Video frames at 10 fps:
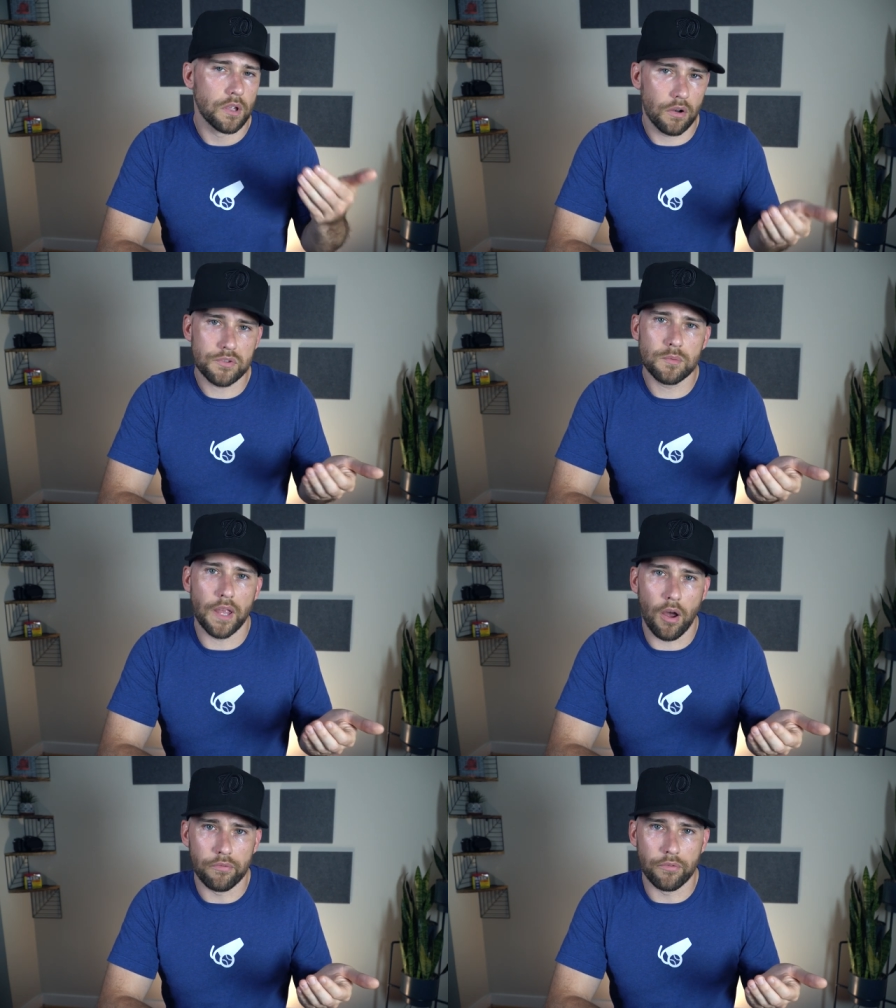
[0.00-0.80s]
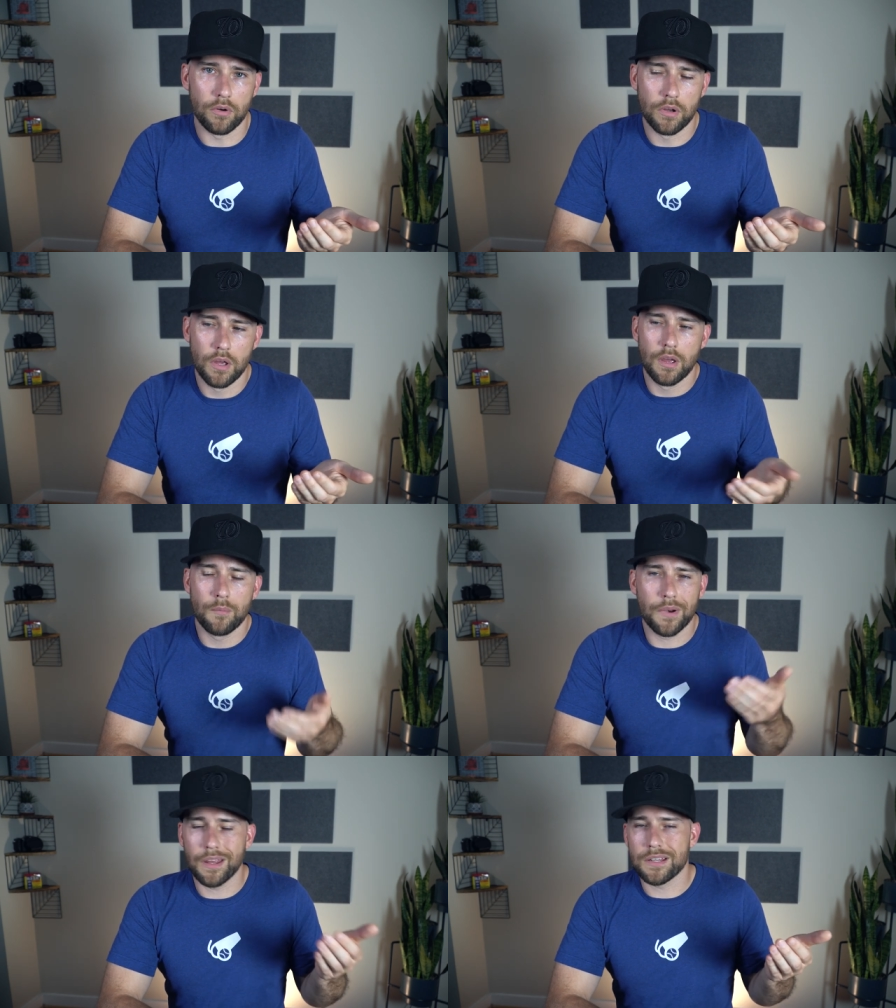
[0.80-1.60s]
can also be helpful.
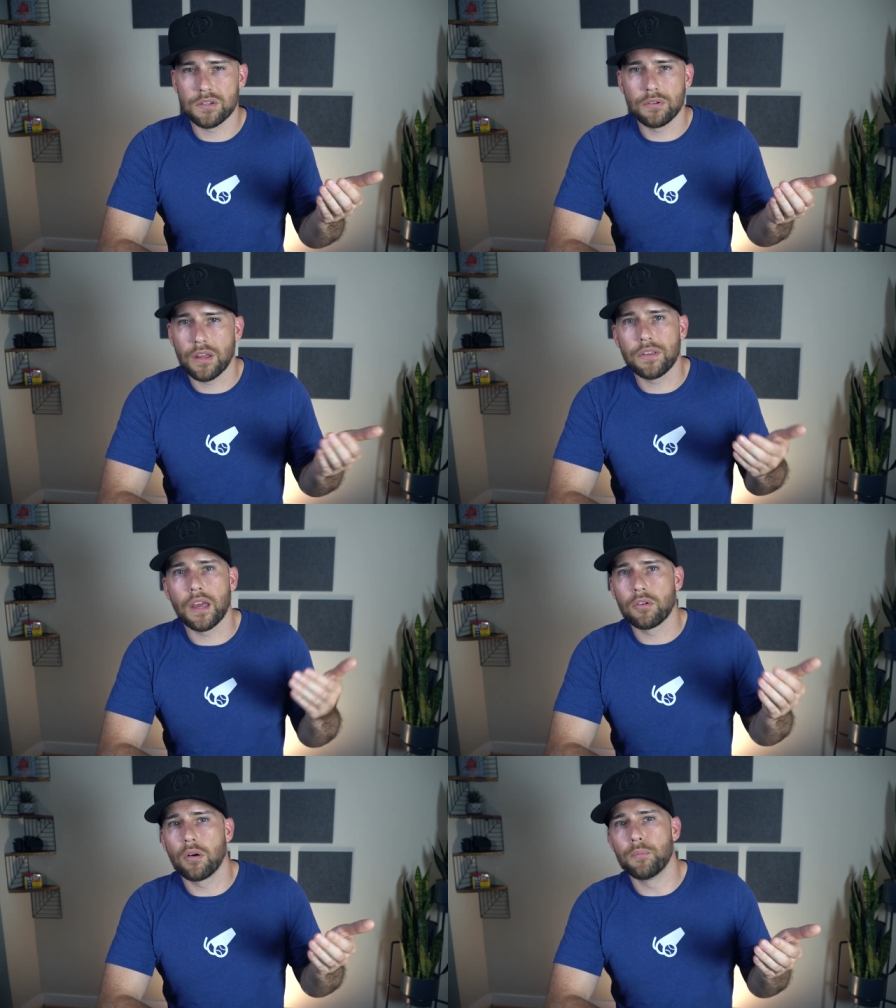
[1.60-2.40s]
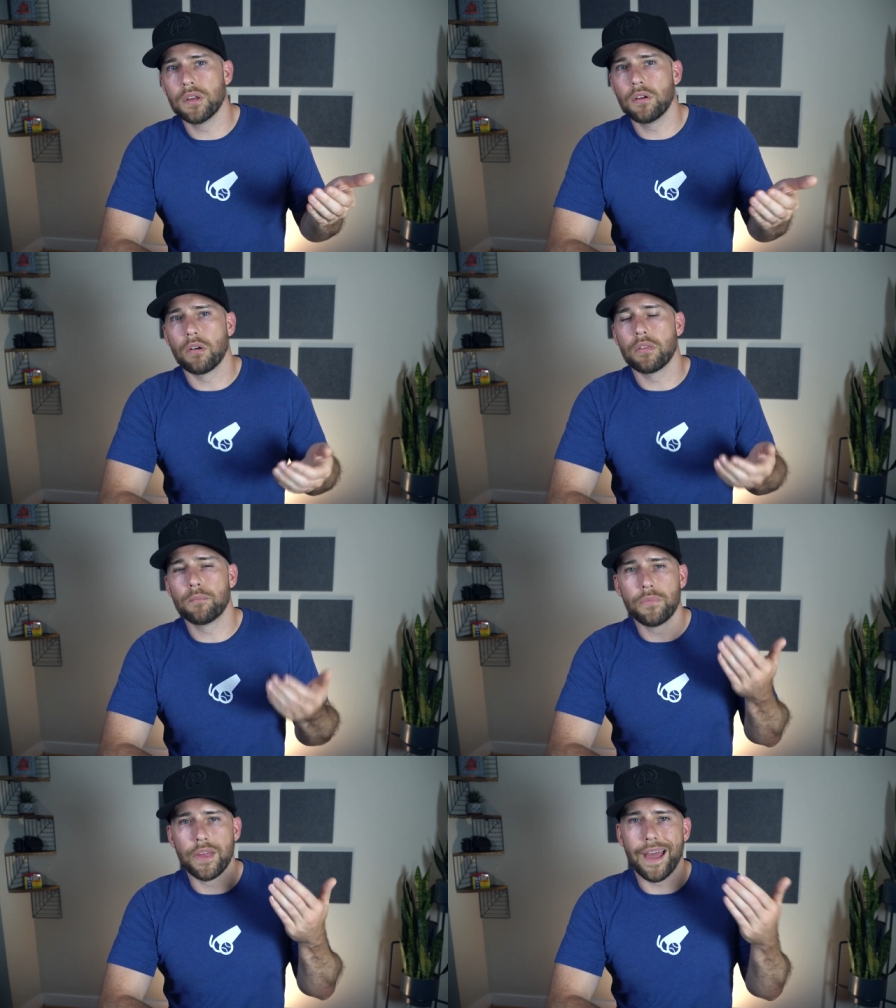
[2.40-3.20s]
But again, it's still not the end all be all.
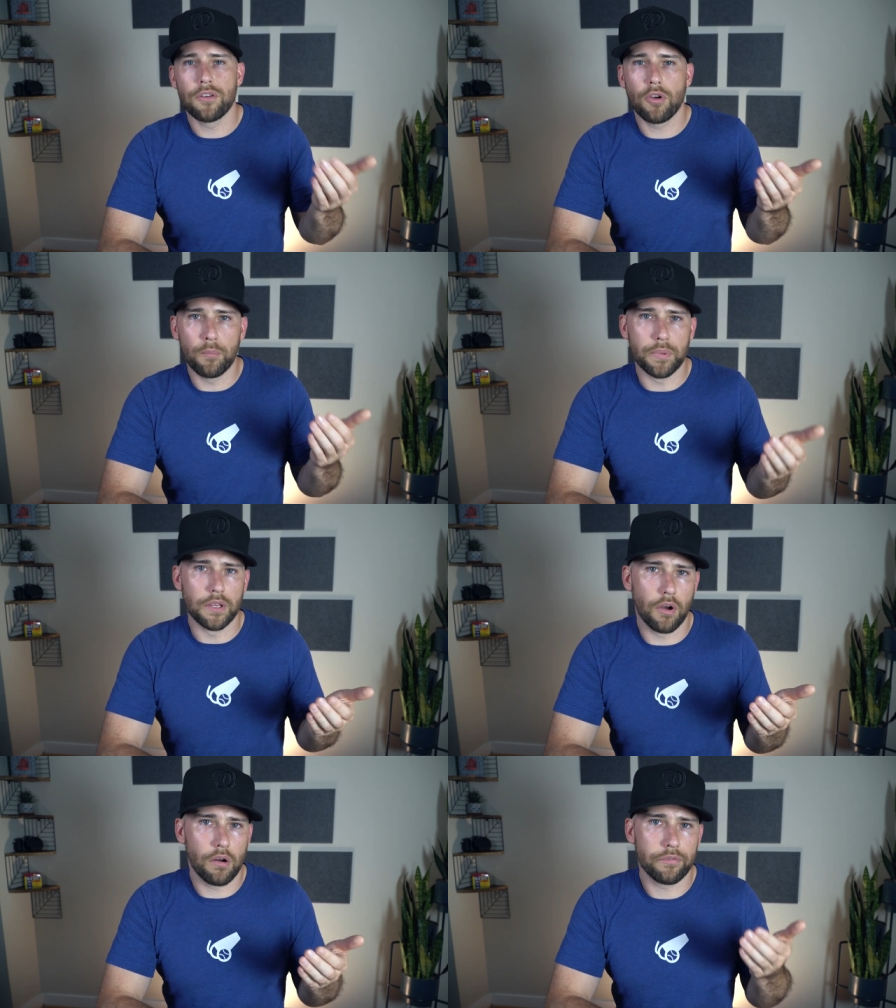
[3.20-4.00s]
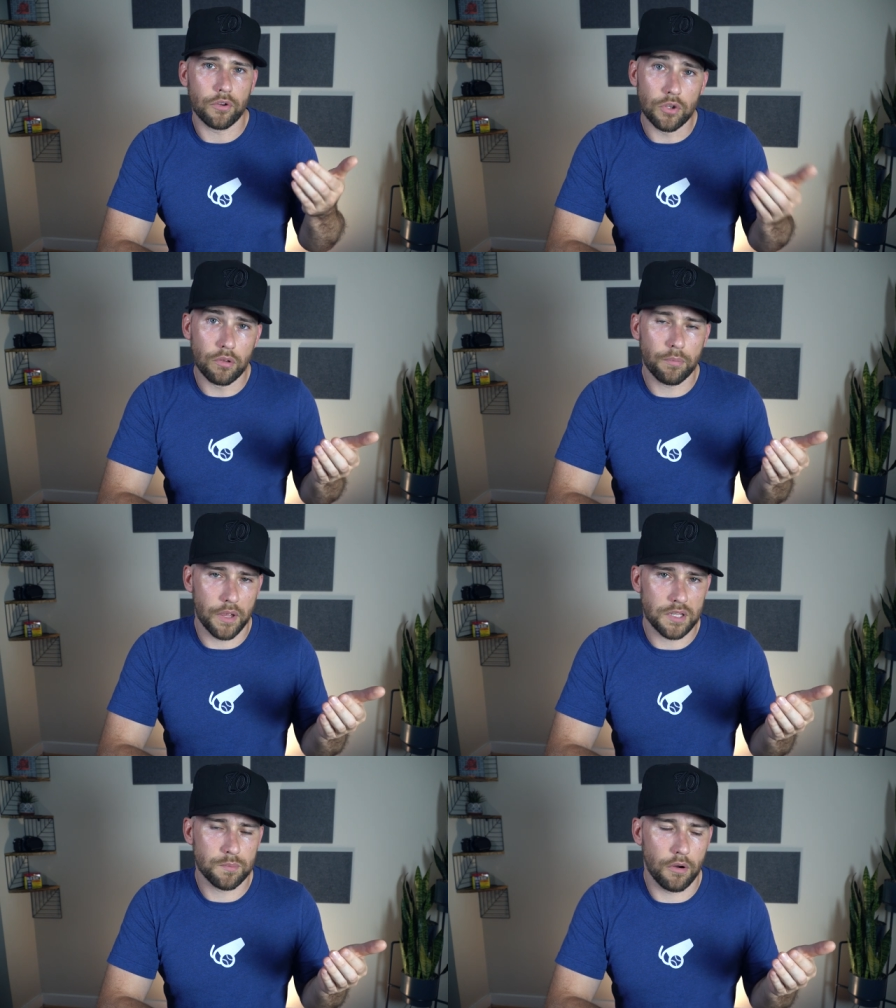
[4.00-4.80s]
The, the end all be all for youth
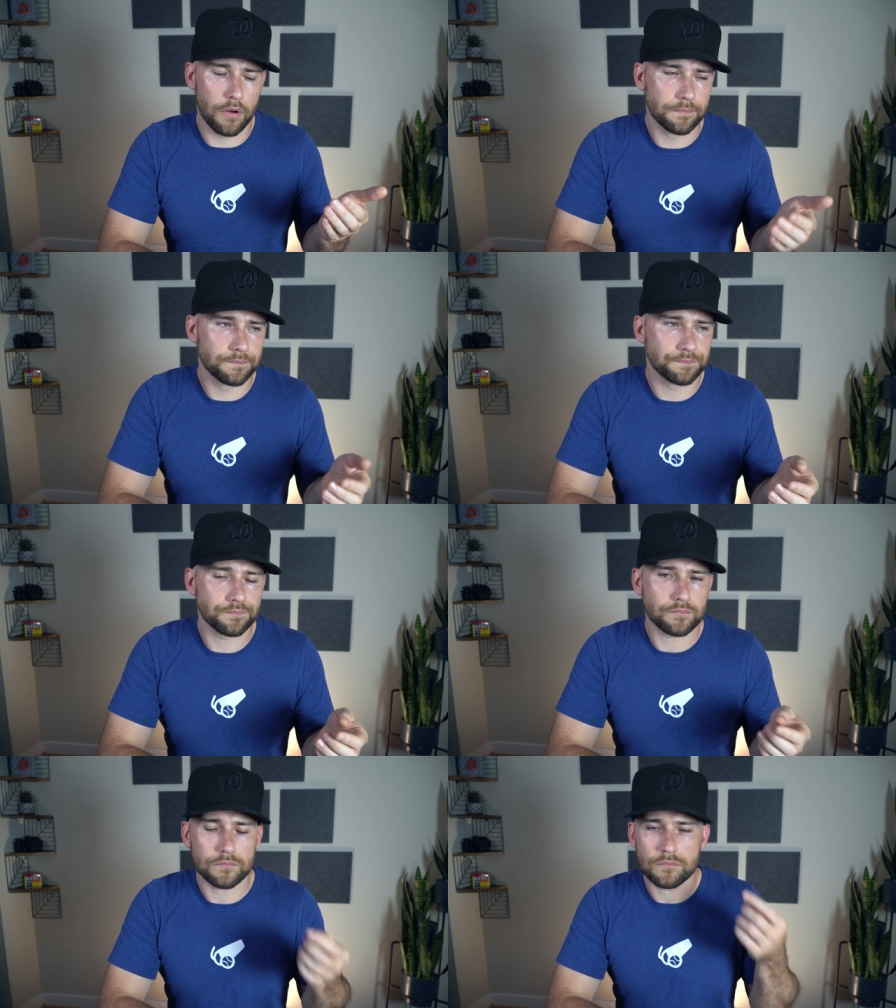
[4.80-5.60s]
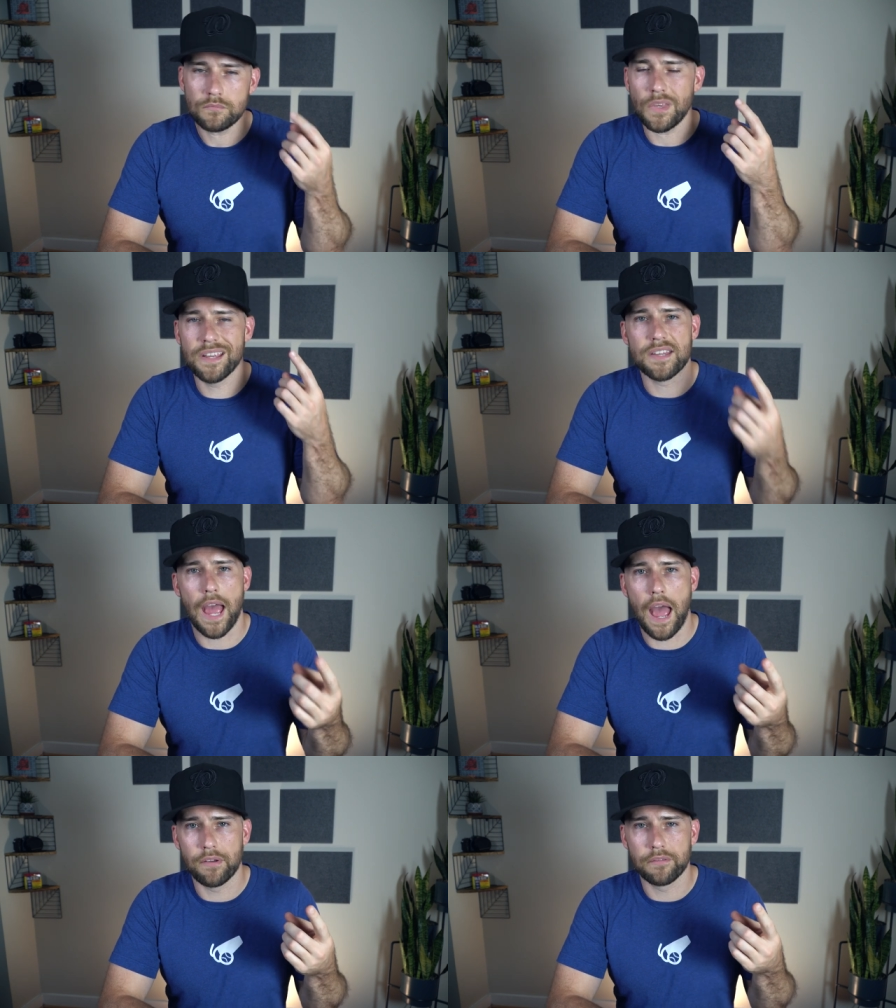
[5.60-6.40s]
baseball is
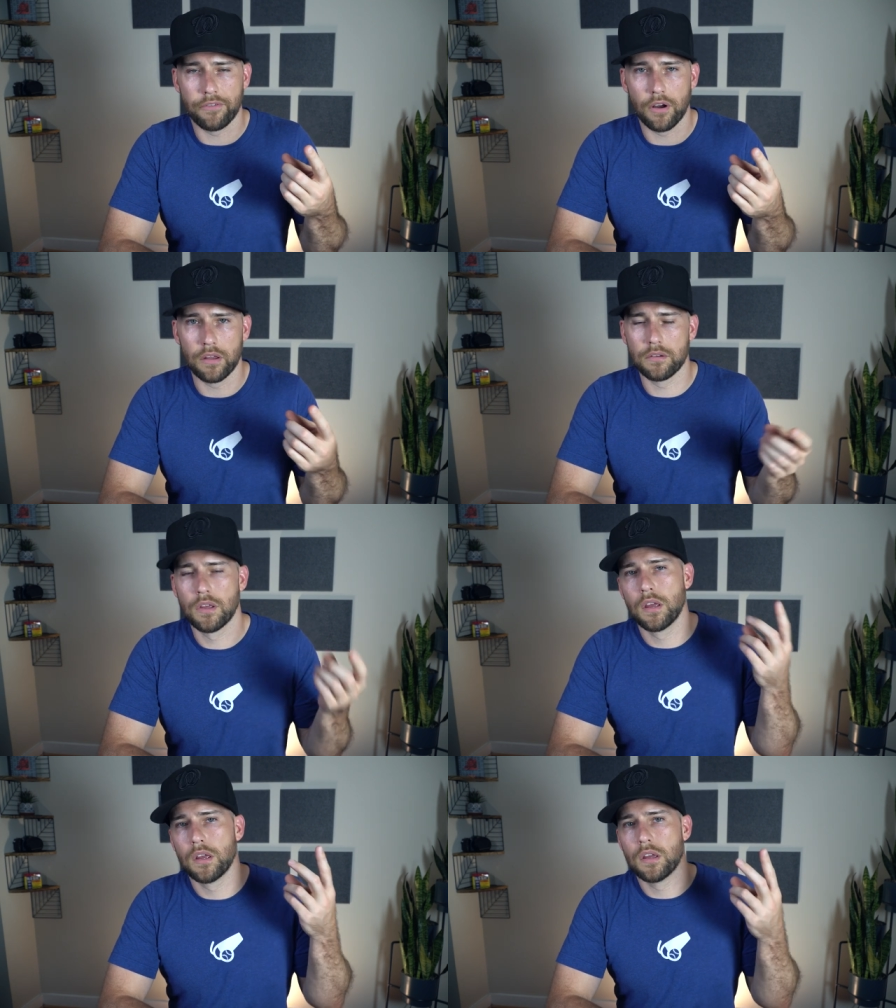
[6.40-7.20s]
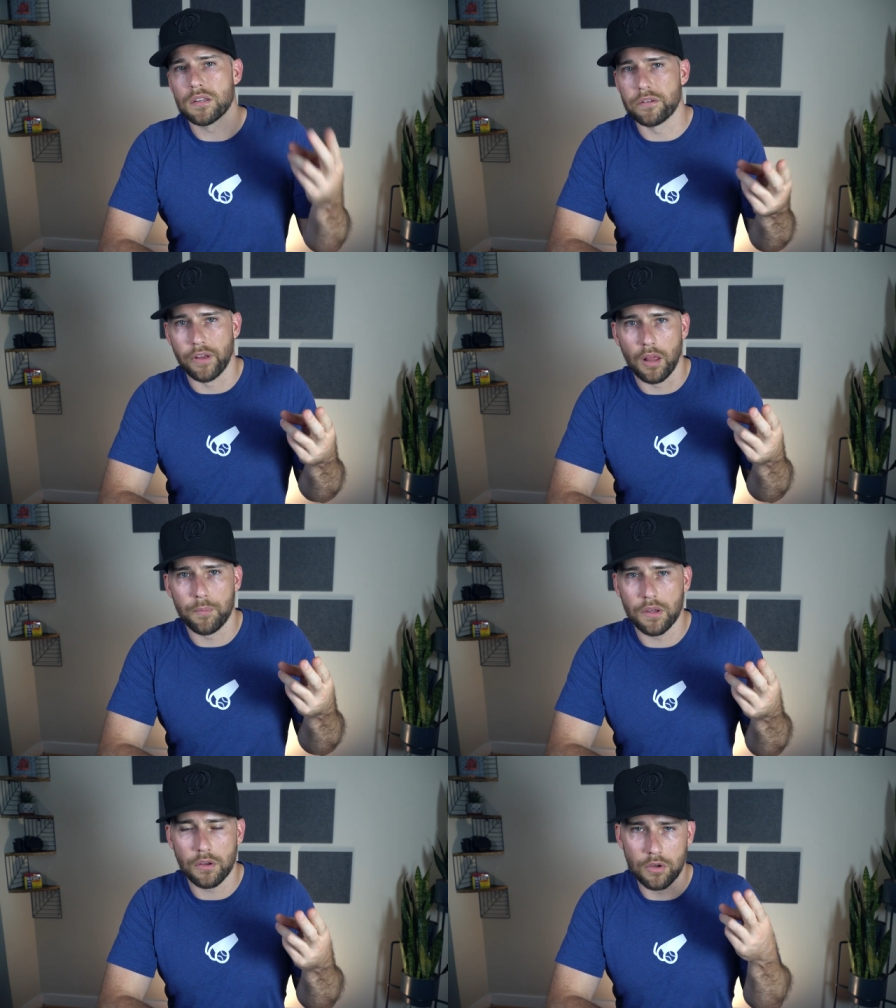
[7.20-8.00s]
having fun,
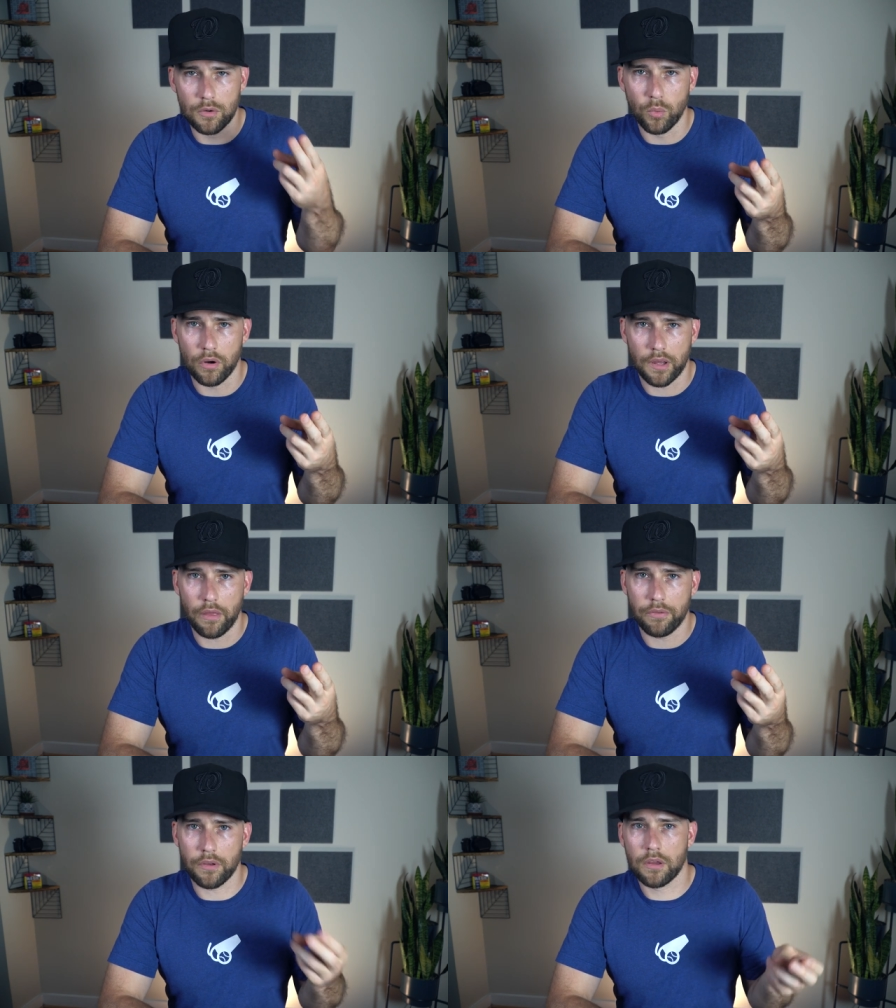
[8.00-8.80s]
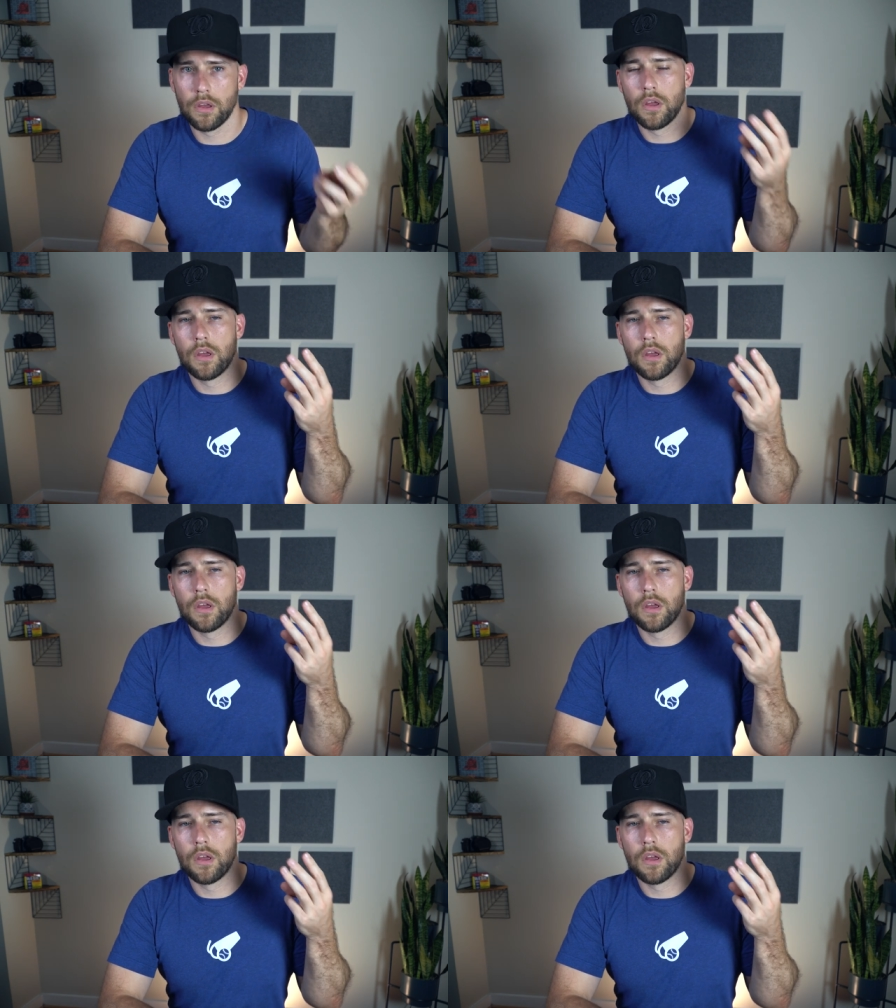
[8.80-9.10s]
developing a good work ethic,